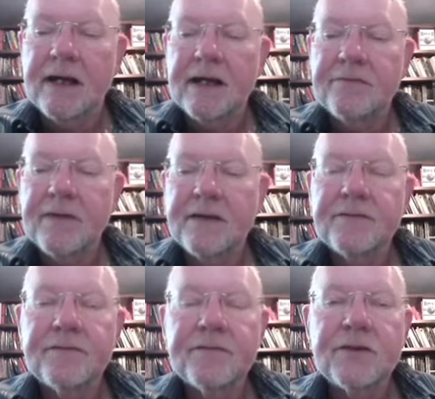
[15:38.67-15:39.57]

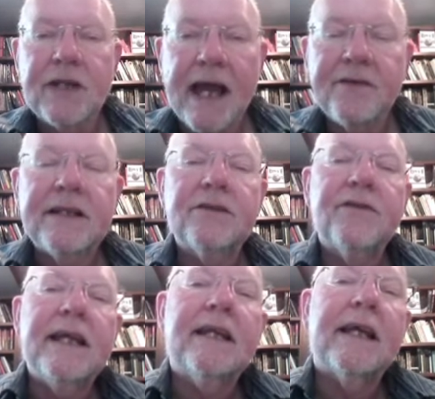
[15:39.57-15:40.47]
and sharing the
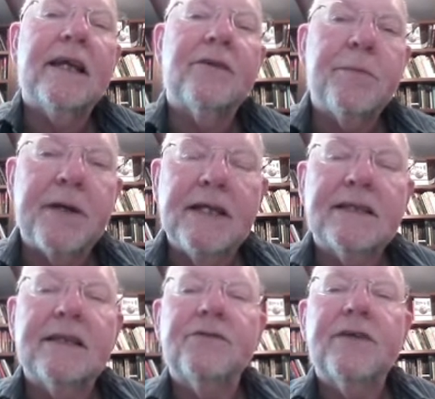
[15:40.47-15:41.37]
reading,
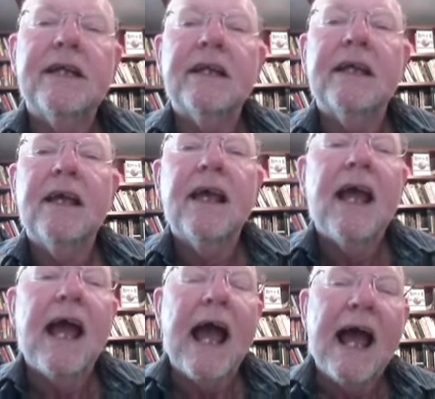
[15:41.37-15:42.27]
repeating the reading
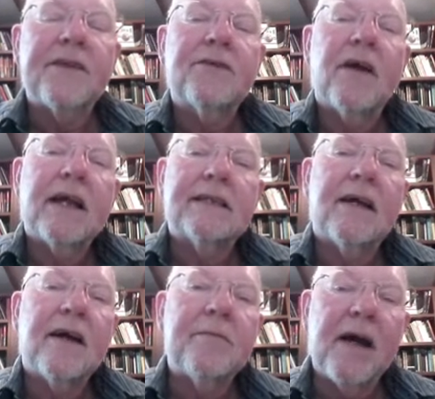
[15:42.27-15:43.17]
at the right
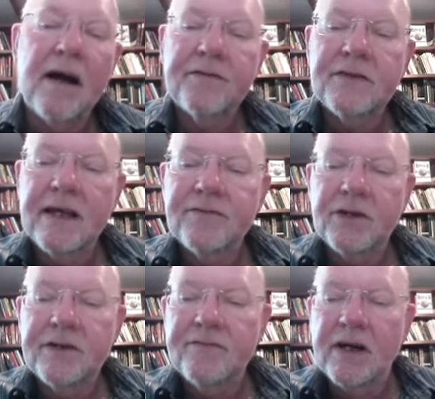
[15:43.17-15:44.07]
time, after they've
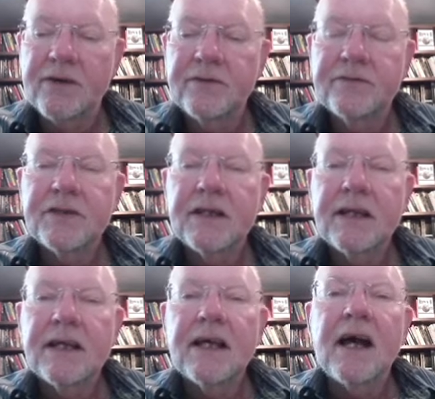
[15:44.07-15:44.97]
got involved,
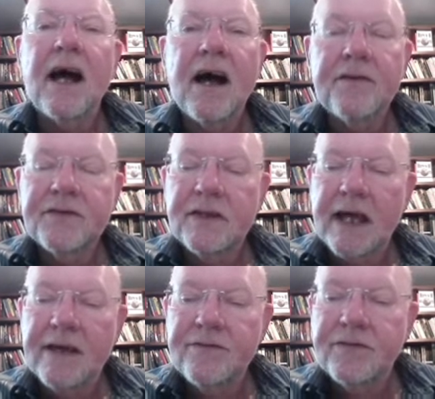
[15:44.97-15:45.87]
after
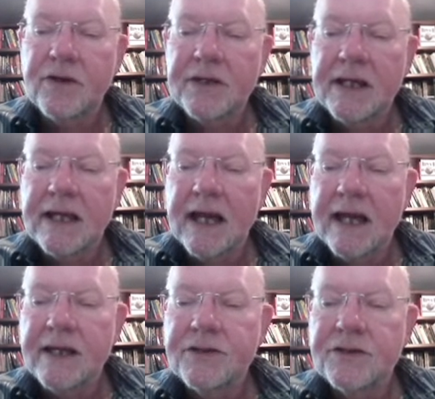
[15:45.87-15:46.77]
they've got
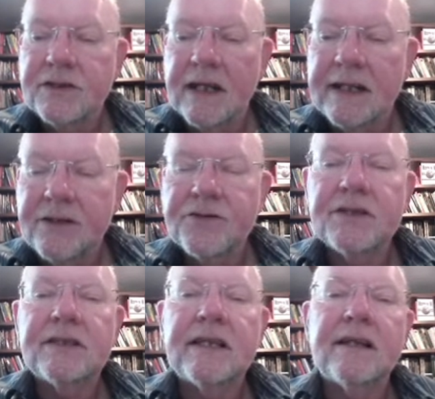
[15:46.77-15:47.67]
engaged and
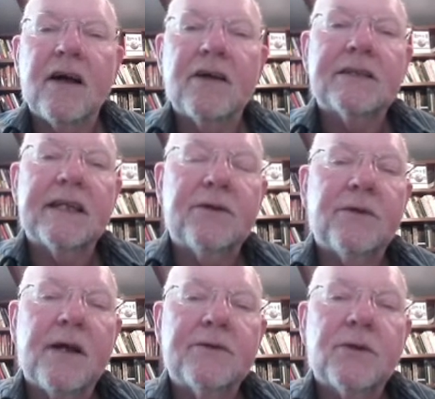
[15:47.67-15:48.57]
interested and asking
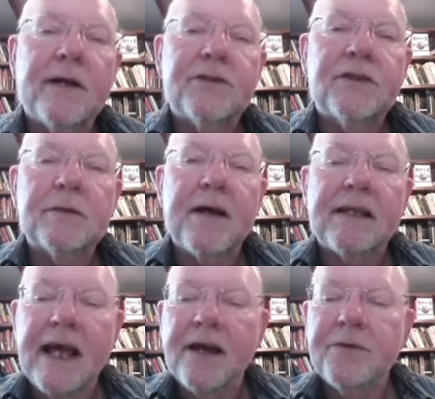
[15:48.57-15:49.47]
all those questions
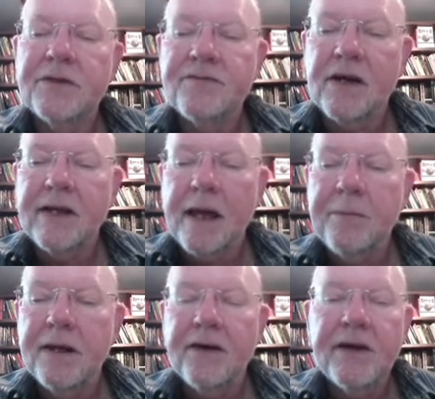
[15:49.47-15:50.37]
about language and
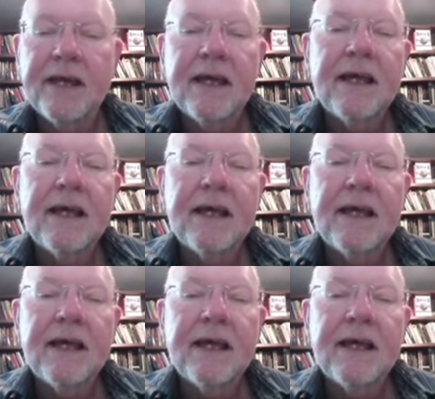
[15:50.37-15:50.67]
vocabulary.